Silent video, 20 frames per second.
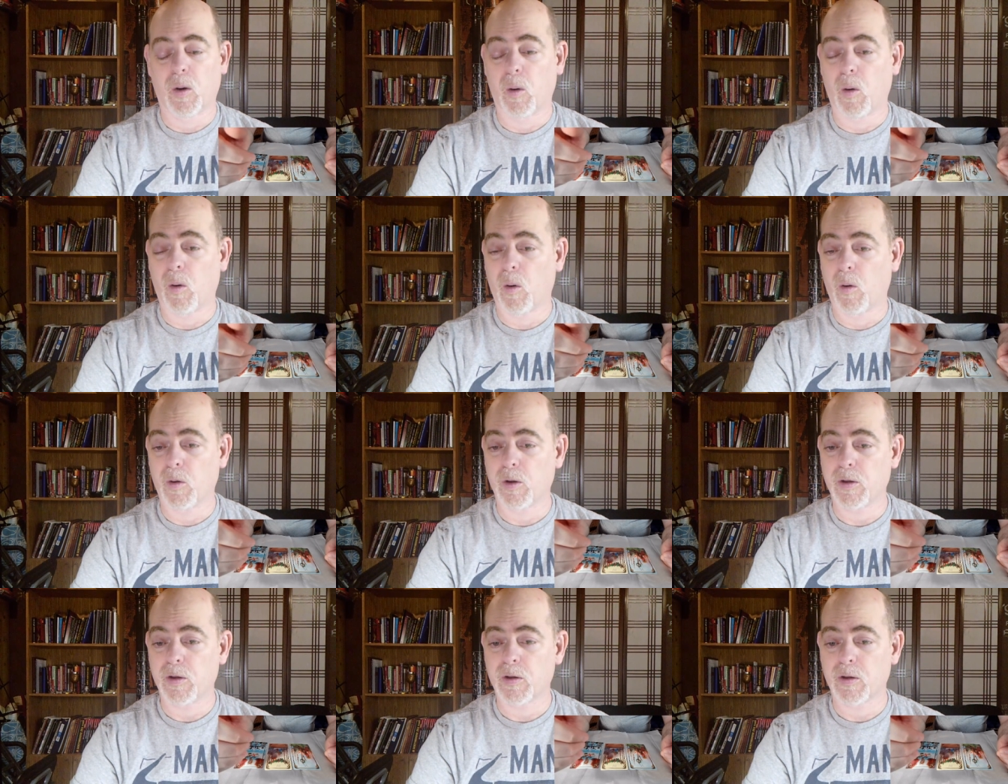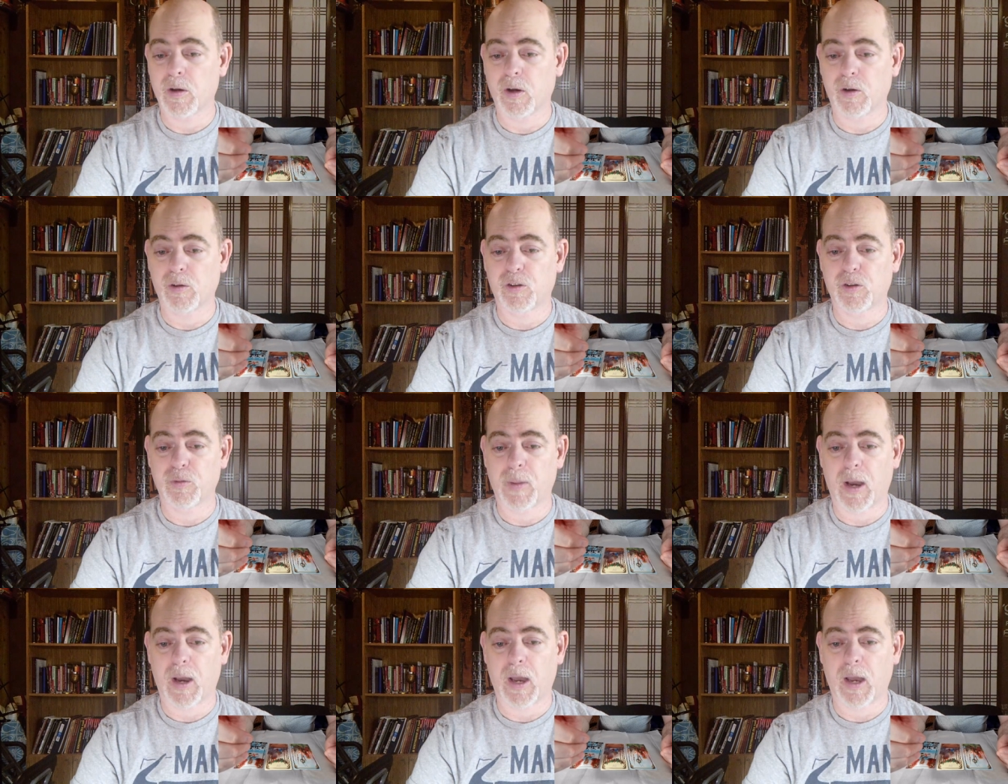Or you can go to
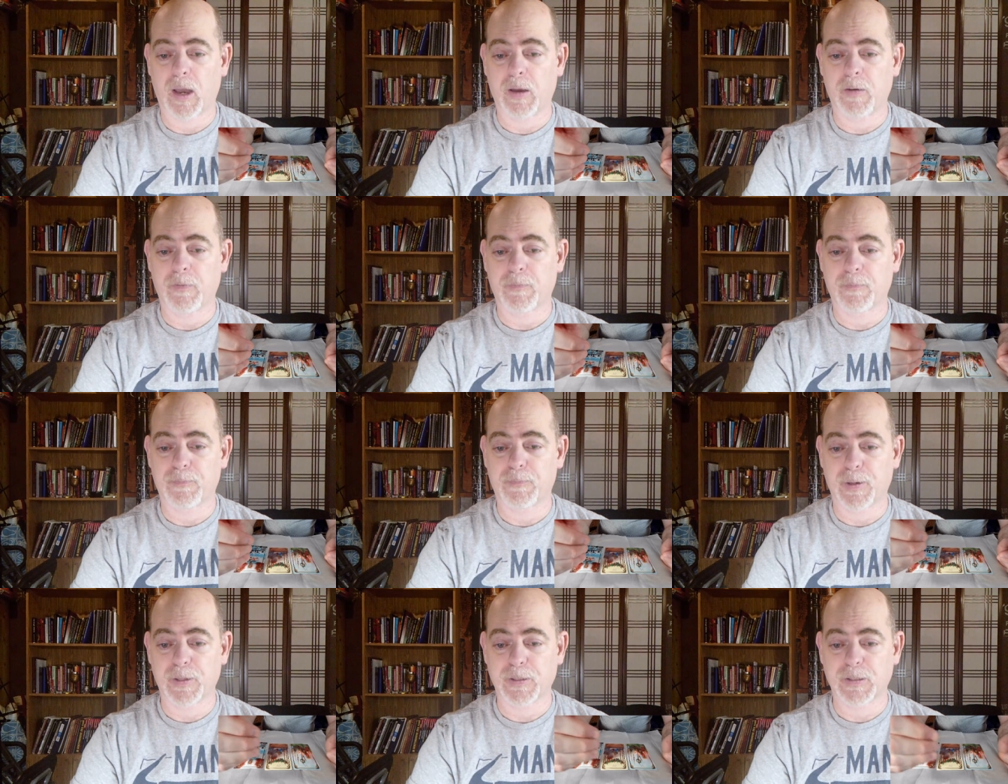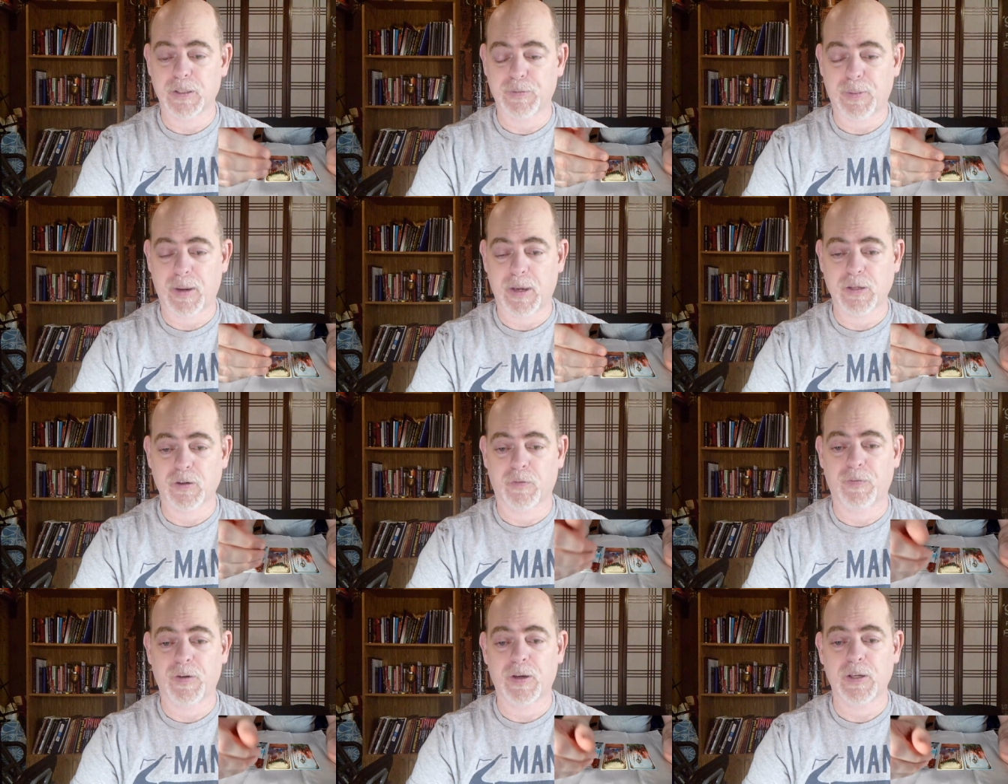my business page
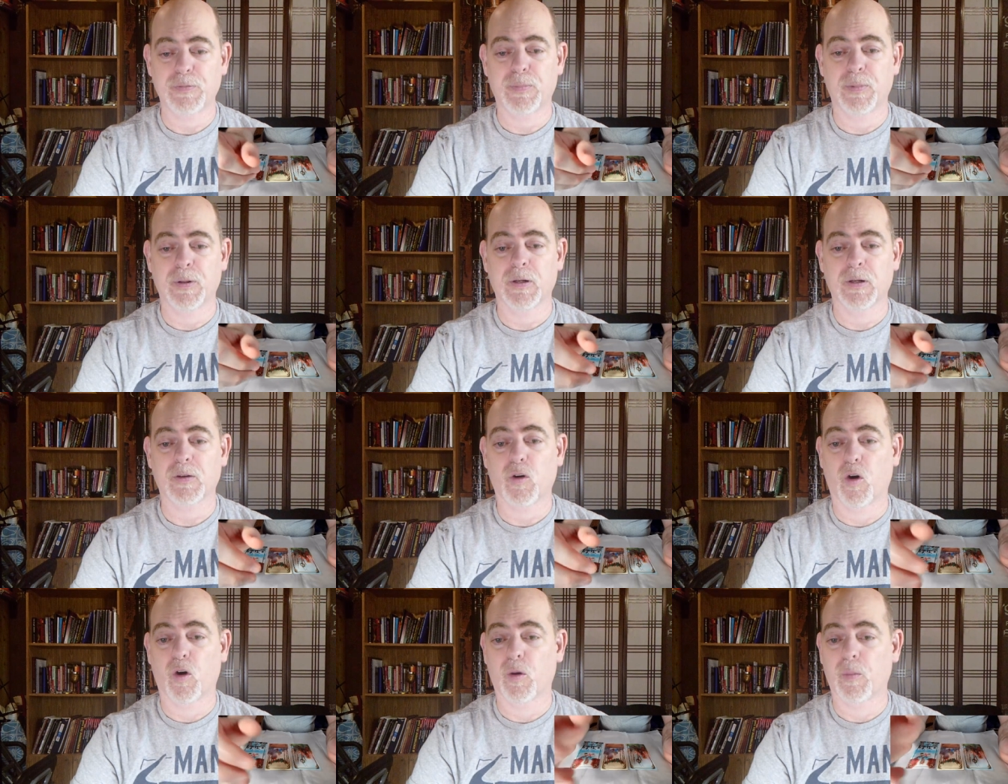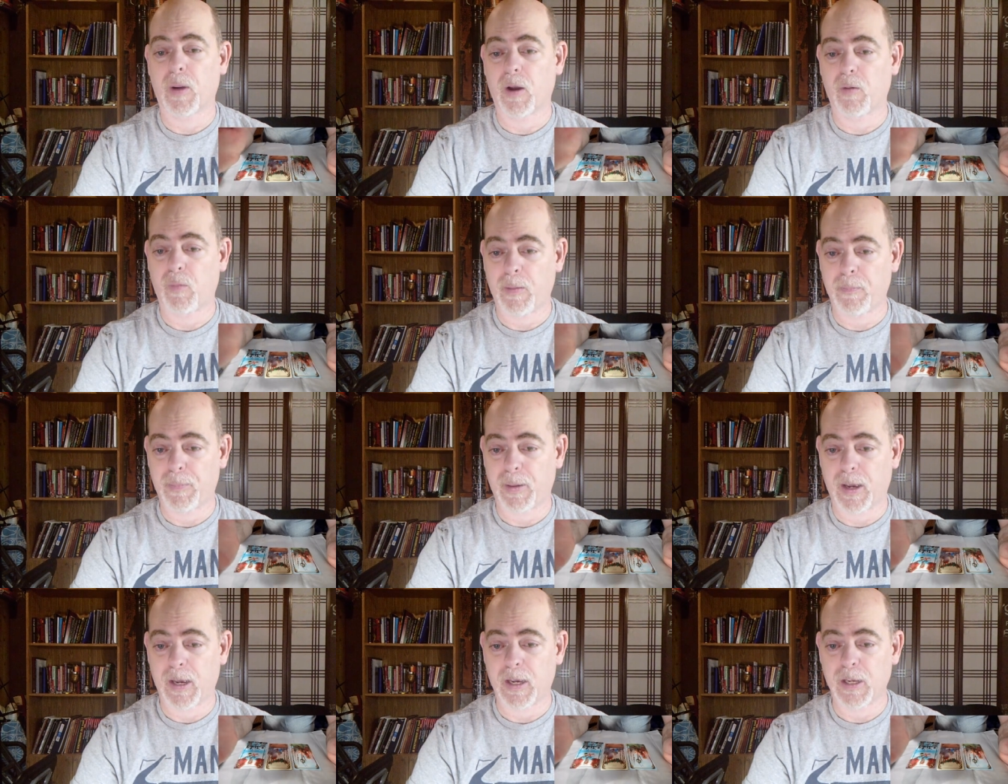on Facebook or my
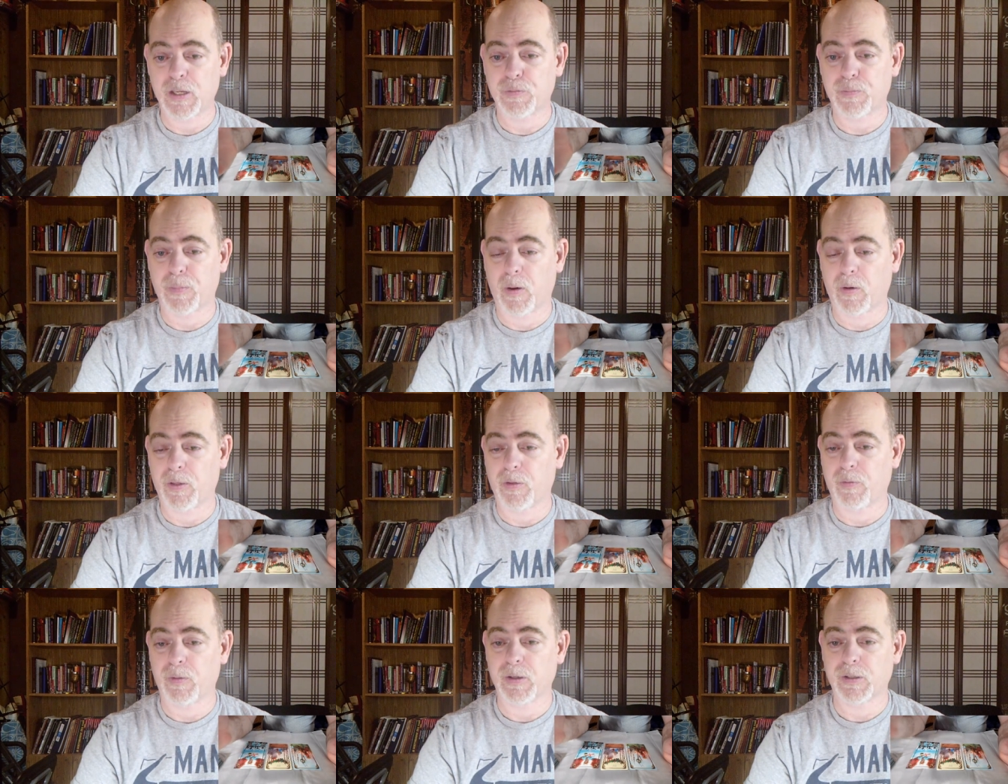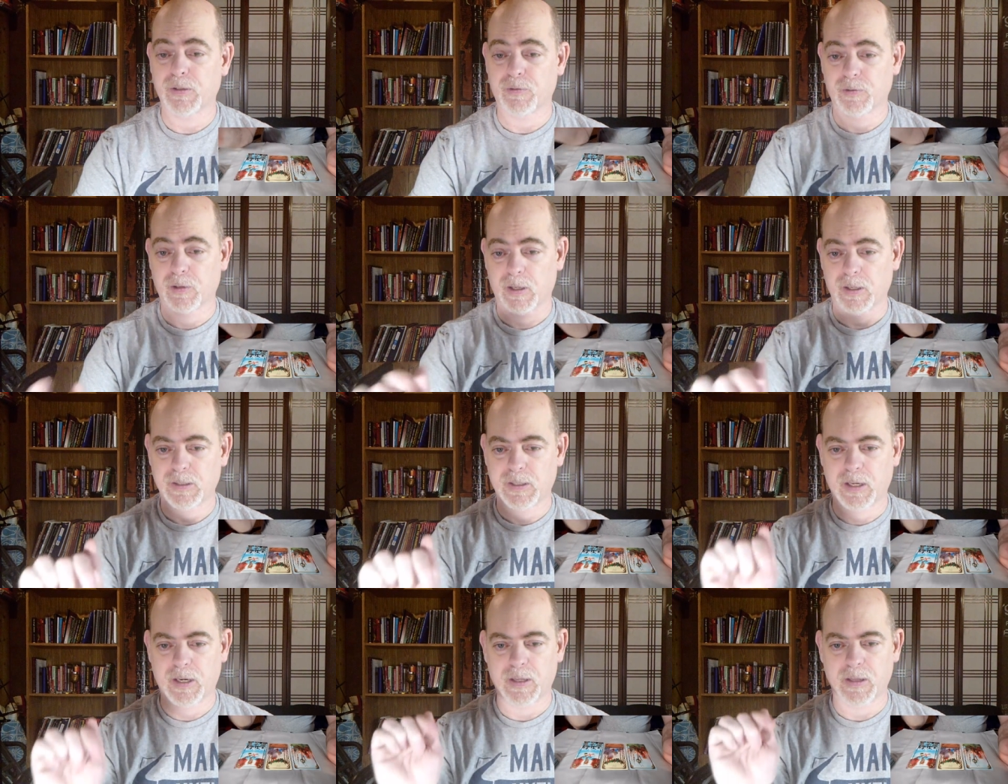webpage, both of which are
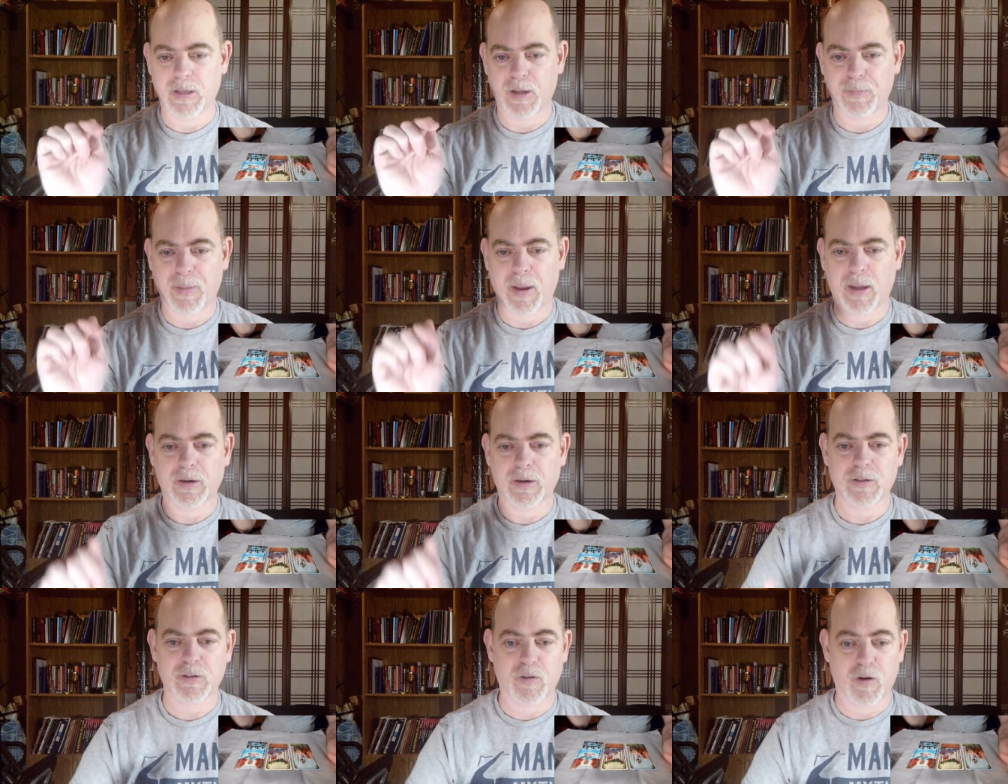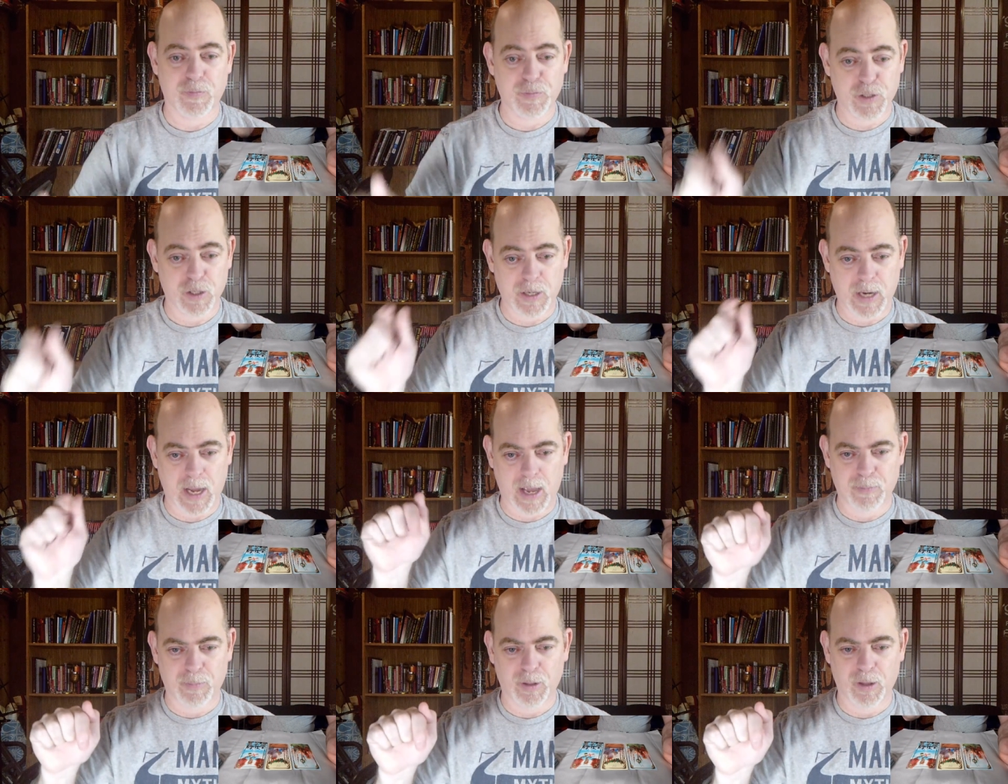listed in the About description
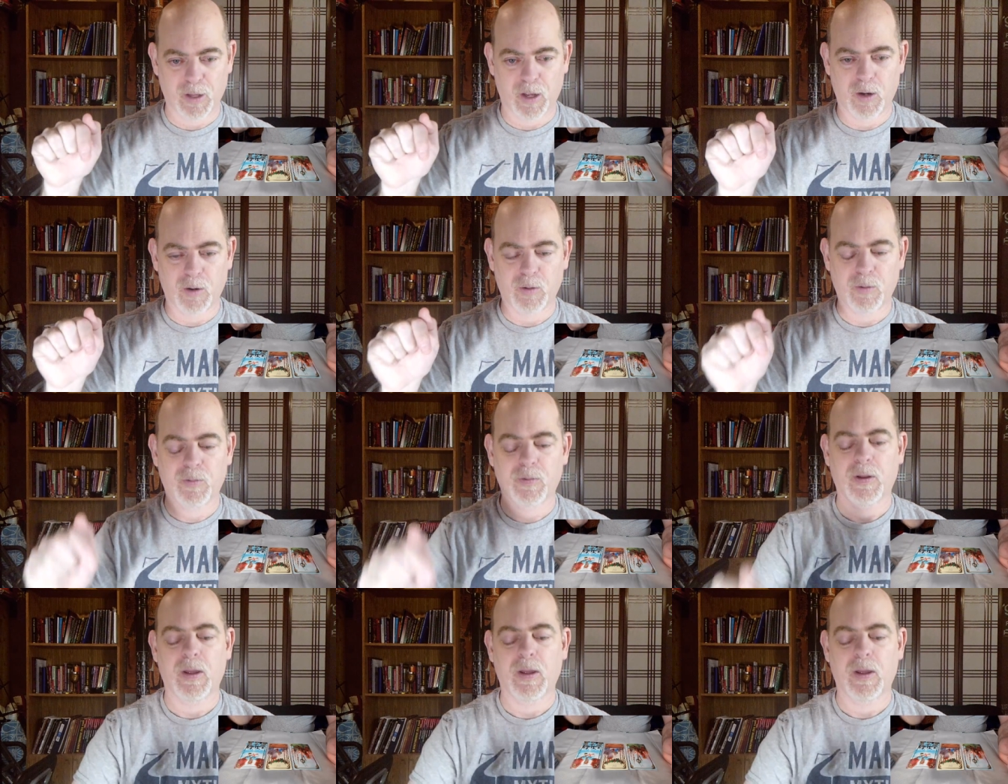and below,